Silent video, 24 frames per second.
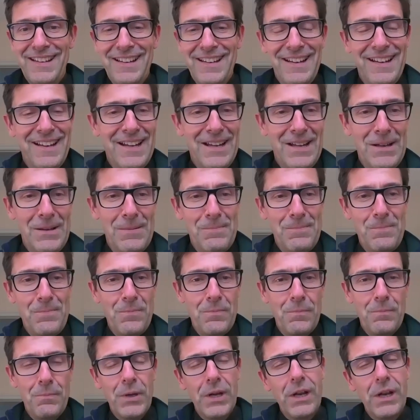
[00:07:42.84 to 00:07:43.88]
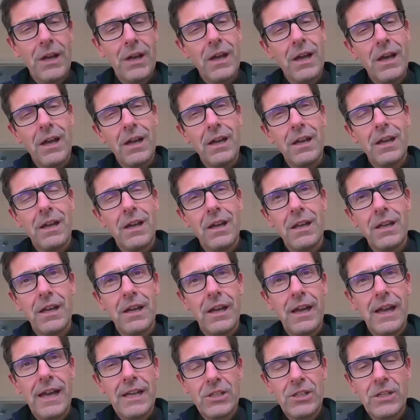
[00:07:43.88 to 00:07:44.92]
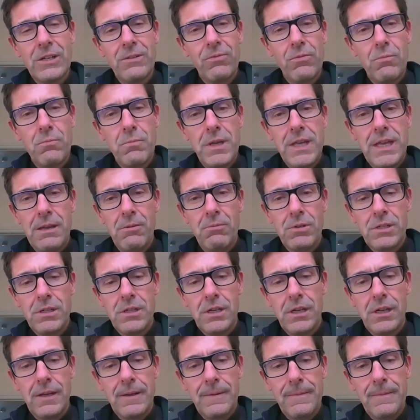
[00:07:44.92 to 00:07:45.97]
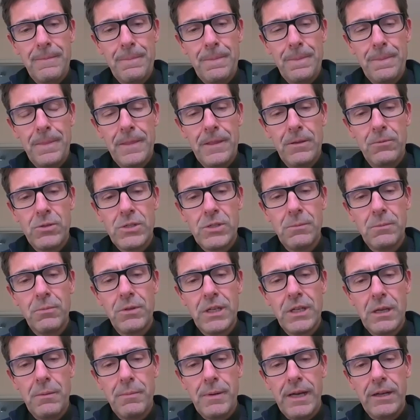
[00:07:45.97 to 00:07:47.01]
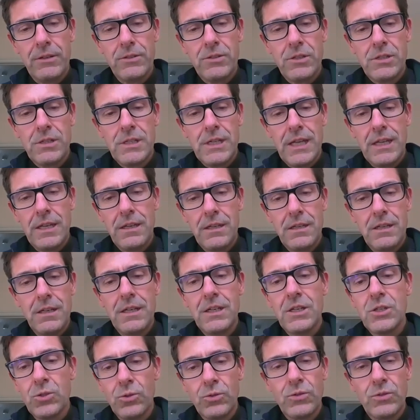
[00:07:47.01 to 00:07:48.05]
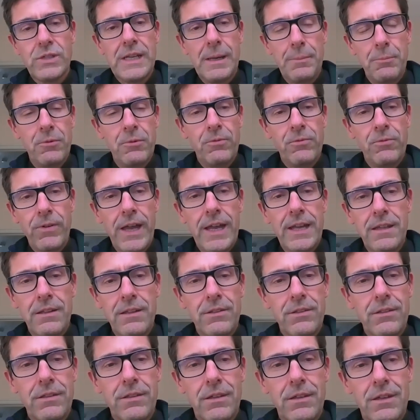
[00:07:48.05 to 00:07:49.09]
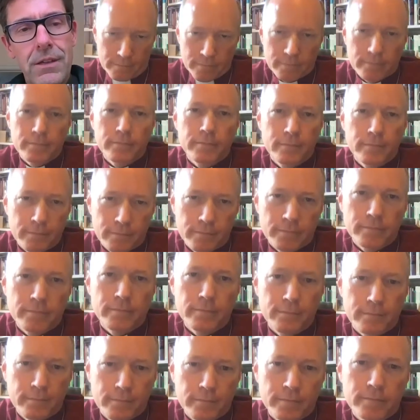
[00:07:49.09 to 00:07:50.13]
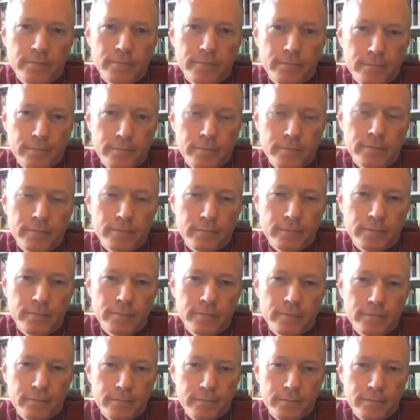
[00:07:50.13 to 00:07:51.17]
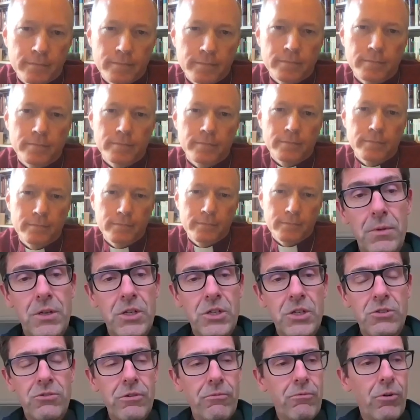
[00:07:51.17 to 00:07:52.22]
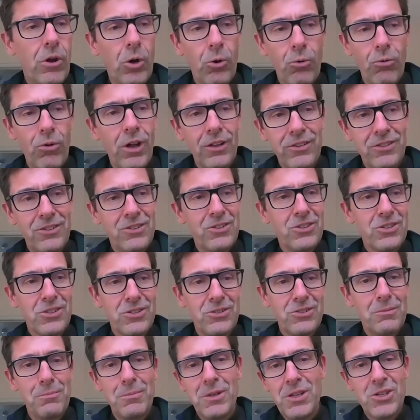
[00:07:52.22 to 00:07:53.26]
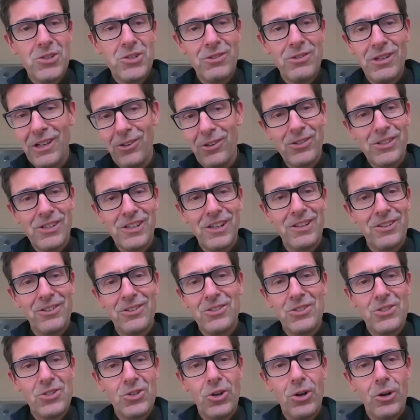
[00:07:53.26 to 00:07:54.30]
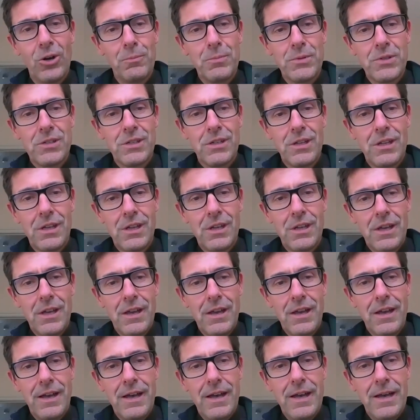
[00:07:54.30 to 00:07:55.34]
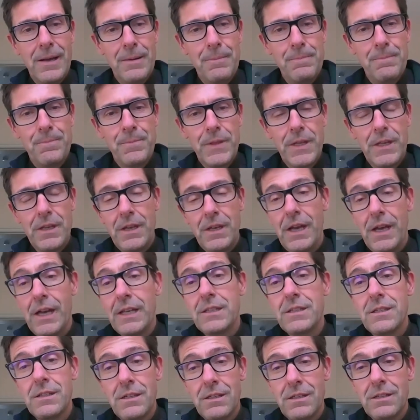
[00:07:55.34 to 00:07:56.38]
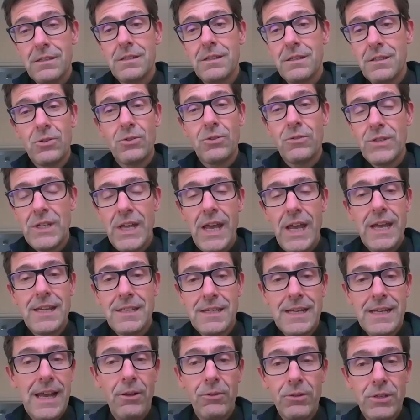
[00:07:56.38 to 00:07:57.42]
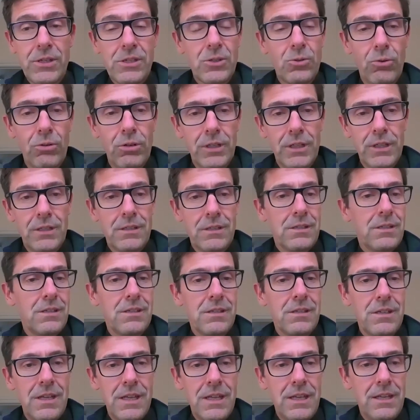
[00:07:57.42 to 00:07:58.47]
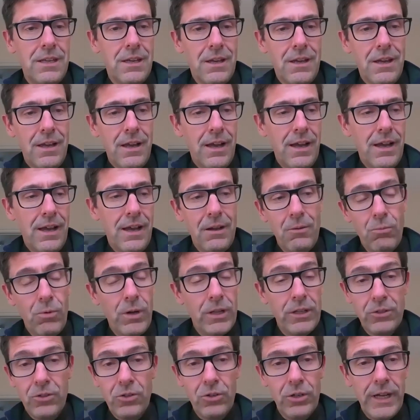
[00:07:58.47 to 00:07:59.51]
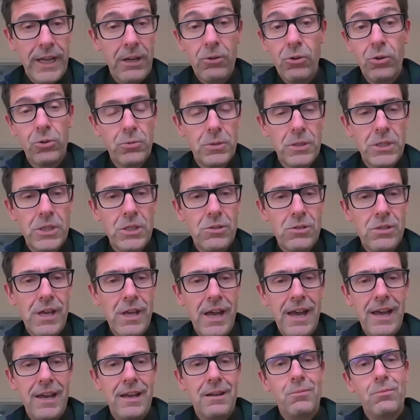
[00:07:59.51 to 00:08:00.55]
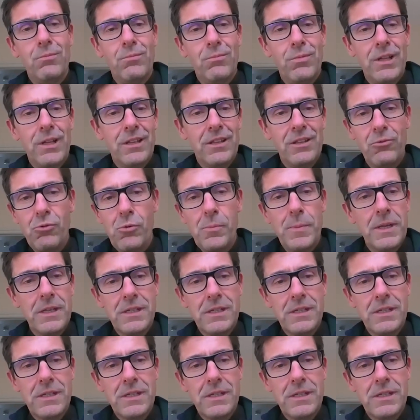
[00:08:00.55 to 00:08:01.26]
But I actually, for me, there was something about just taking an initial step of faith into the more full-time ministry role, rather than just doing ministry alongside other jobs, and to sort of test out this calling and to see how God would use that, and whether there would be